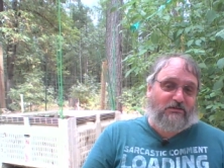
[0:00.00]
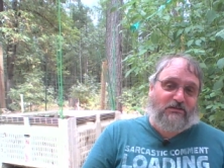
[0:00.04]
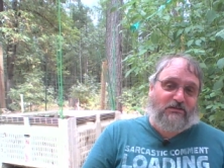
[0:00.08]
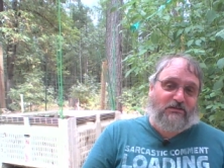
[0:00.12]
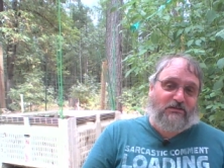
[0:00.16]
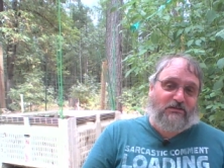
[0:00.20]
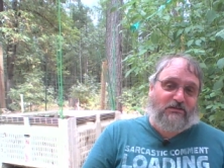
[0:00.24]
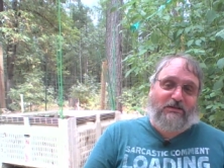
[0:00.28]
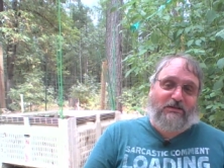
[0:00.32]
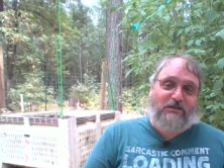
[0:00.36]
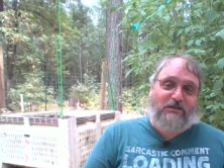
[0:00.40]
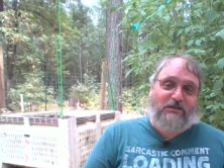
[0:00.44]

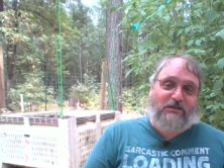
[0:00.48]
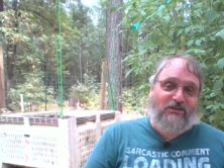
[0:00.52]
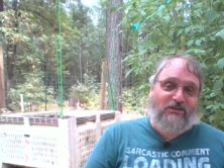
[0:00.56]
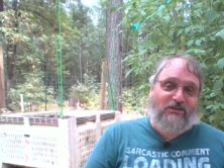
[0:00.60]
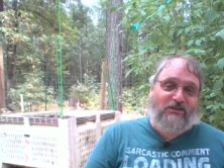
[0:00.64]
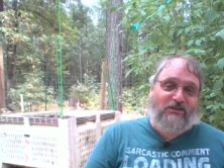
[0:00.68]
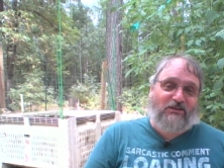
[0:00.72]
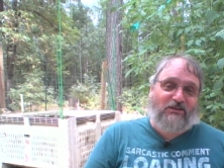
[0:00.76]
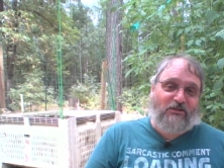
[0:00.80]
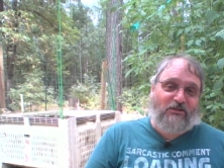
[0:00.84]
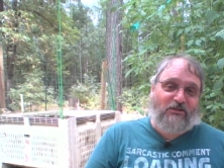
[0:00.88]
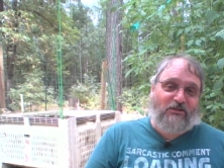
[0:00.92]
I guess
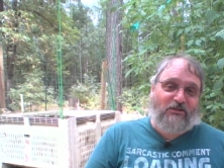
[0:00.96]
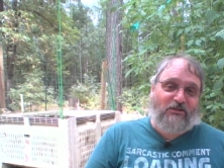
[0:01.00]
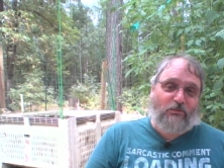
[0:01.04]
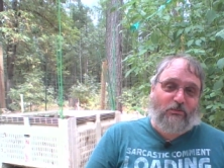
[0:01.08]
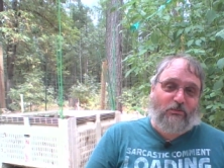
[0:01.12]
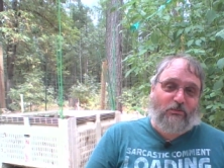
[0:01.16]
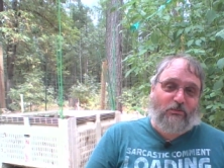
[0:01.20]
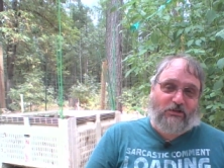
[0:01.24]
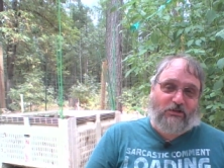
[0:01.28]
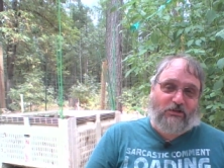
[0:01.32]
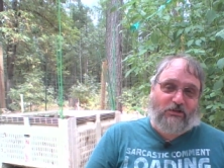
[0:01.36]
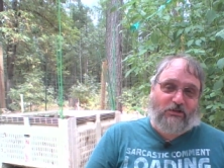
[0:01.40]
anything will
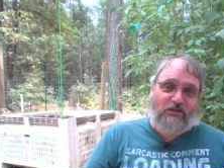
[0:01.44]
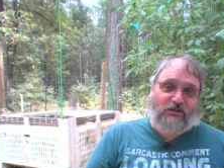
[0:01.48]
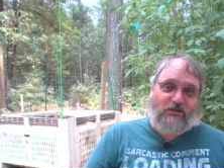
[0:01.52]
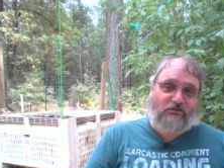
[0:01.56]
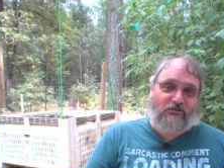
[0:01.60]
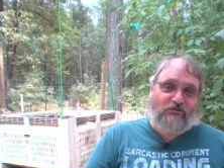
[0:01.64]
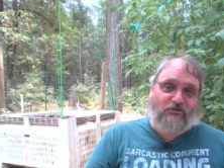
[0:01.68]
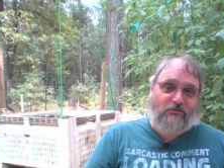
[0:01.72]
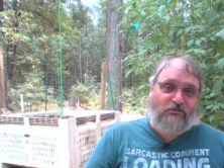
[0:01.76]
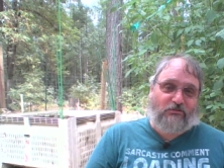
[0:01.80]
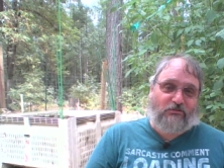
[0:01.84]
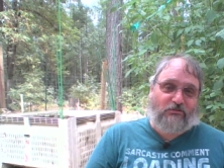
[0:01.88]
work. I
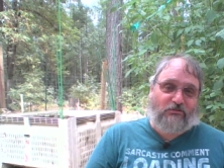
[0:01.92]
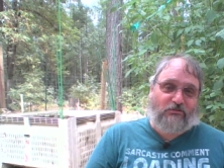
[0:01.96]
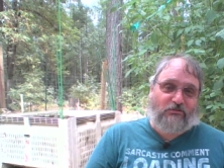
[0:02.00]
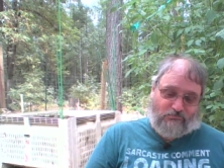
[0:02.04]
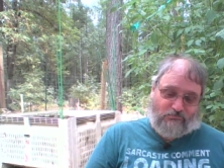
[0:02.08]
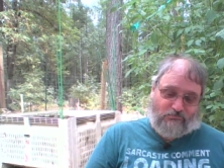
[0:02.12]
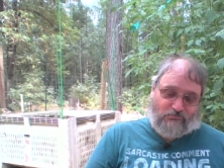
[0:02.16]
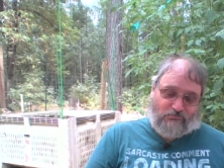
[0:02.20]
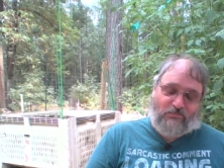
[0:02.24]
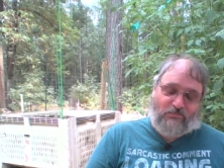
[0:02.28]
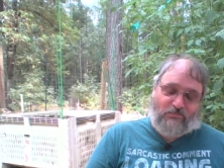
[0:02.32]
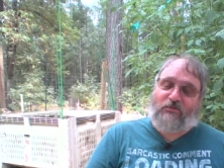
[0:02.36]
guess
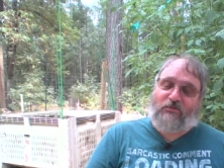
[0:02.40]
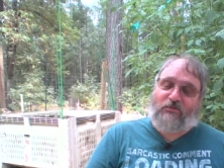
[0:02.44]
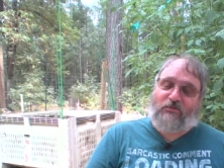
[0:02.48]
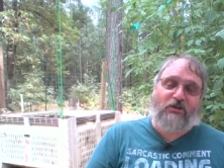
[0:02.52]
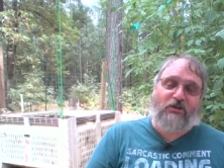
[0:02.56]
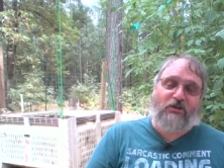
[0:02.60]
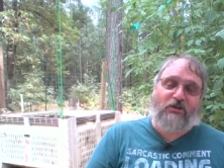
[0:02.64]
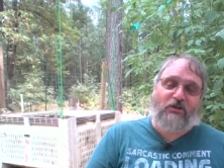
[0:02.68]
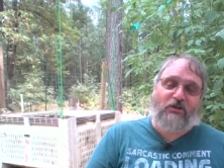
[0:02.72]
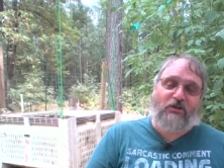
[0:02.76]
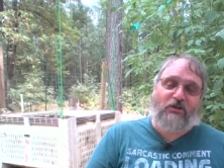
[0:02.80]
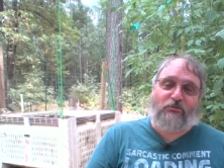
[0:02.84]
if the
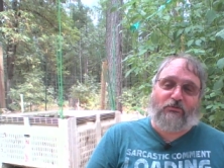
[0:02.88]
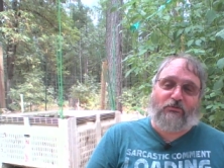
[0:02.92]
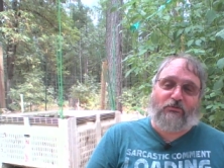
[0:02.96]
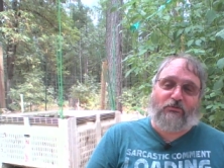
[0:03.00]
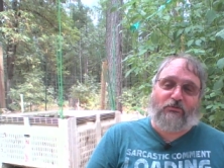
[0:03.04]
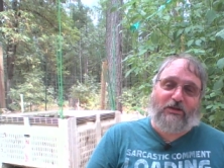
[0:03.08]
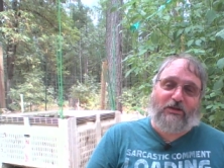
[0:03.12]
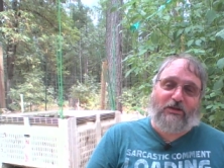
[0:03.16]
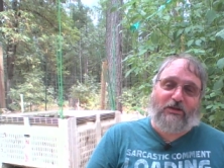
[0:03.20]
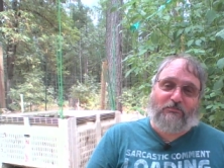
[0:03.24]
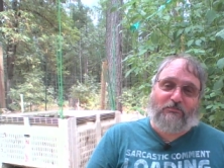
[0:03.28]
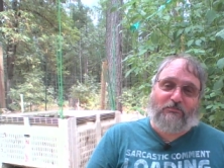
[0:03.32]
time is
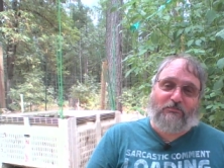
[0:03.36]
right.